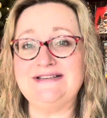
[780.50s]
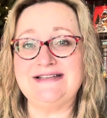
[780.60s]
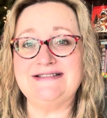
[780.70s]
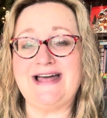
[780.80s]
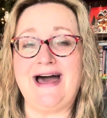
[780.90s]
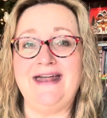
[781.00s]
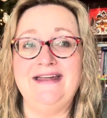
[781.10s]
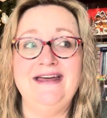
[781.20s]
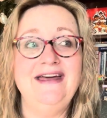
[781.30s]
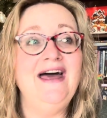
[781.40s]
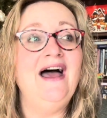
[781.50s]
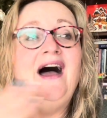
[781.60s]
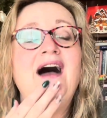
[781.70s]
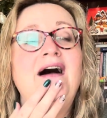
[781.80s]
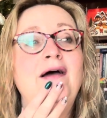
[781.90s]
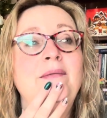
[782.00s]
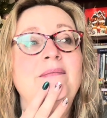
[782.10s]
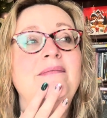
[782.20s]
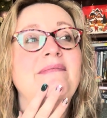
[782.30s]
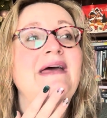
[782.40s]
does that.
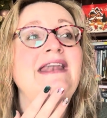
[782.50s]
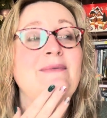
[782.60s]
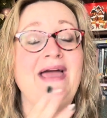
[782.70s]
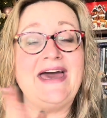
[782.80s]
Anyway,